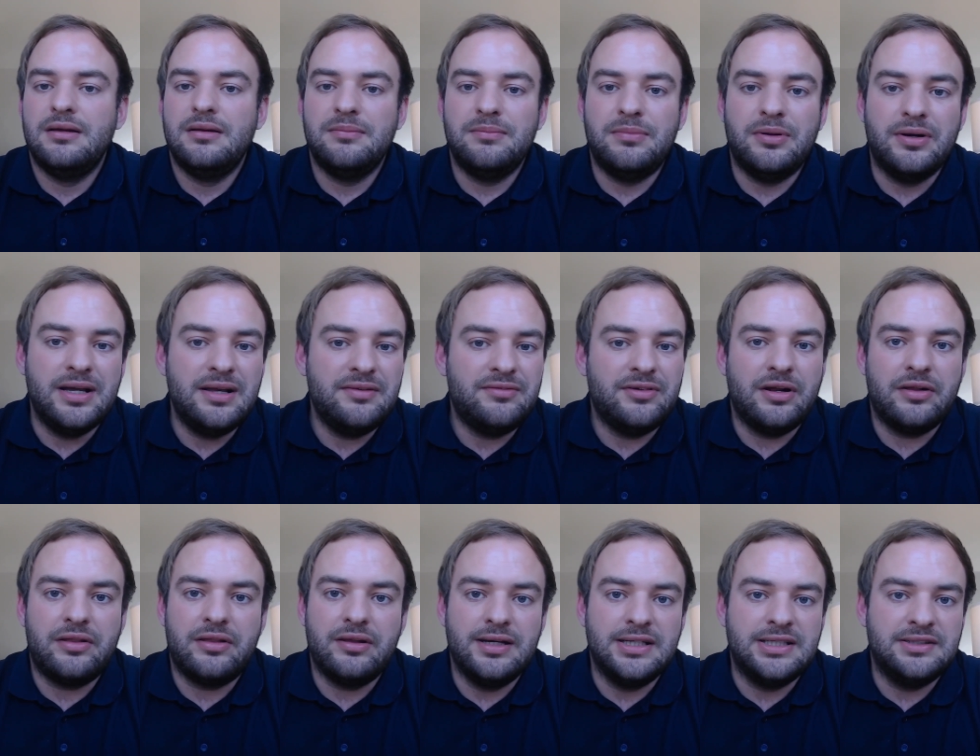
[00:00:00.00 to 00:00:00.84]
But even at
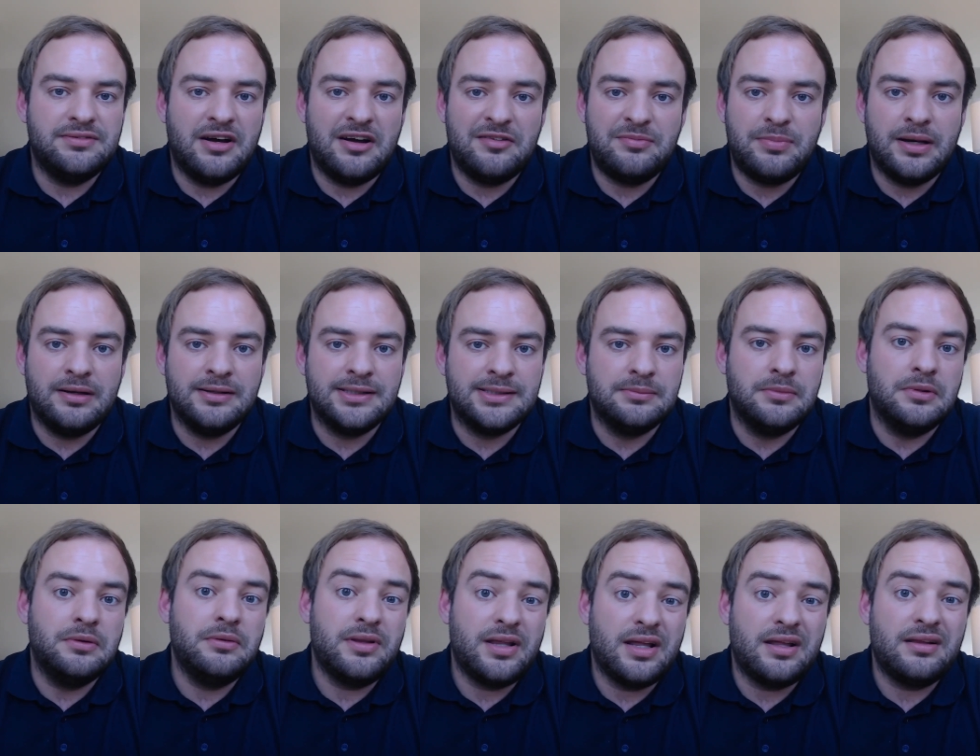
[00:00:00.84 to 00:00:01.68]
£35 a
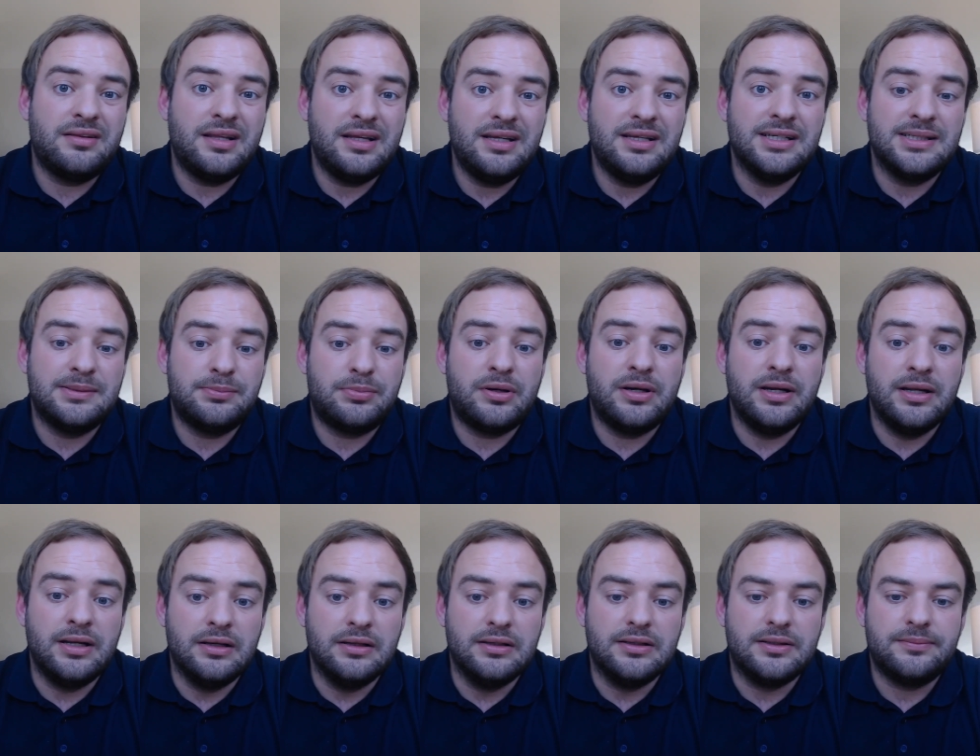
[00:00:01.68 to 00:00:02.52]
month, I think it's pretty
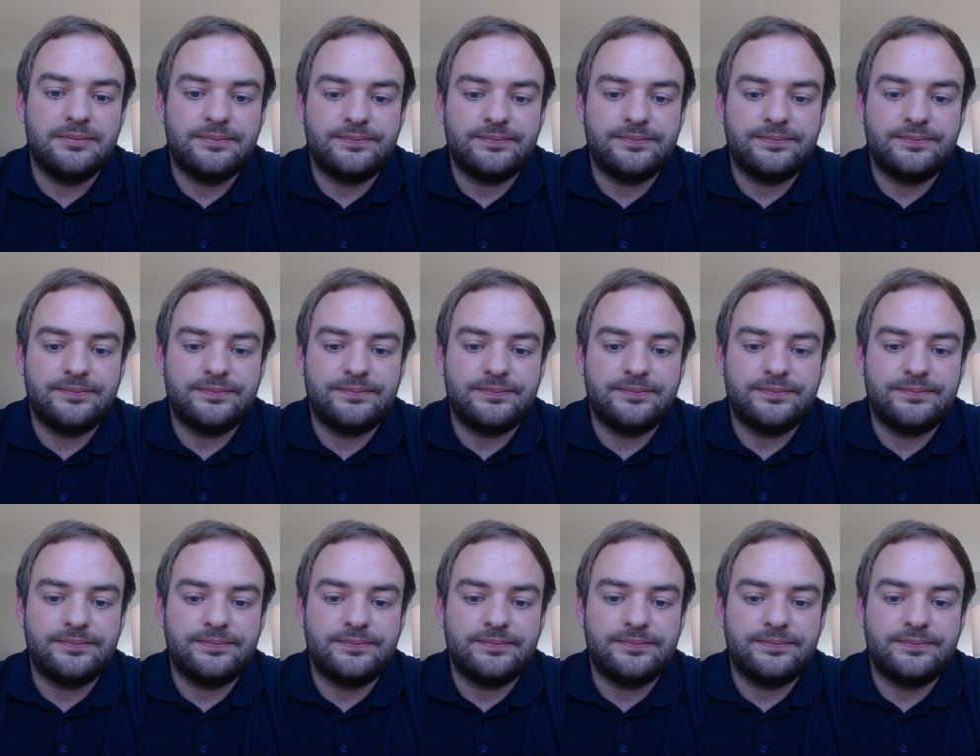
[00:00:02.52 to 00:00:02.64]
good.